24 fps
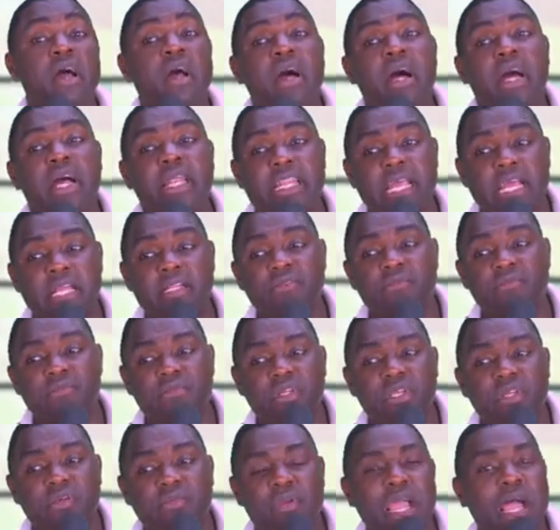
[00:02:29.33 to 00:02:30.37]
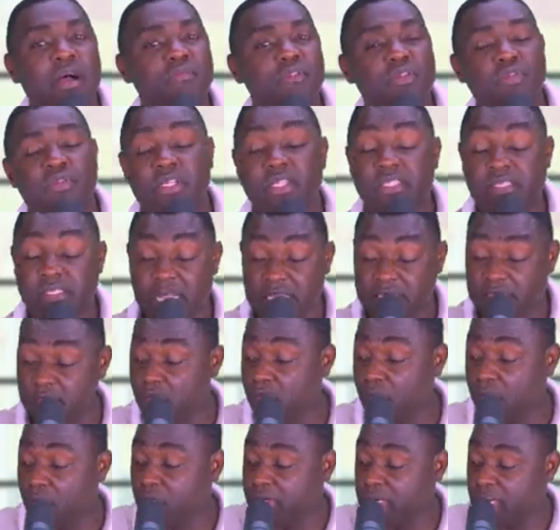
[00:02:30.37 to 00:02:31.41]
And then we have to, this doesn't
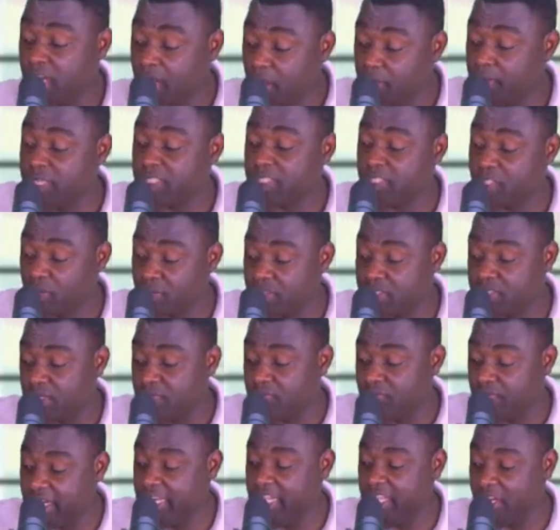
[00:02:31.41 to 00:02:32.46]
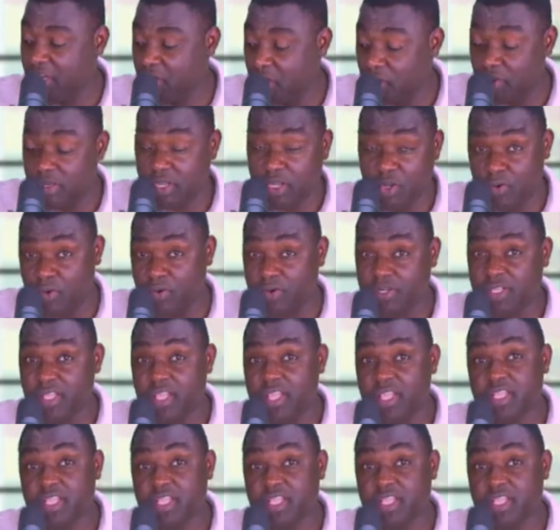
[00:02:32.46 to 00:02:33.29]
look good. The numbers don't really look good.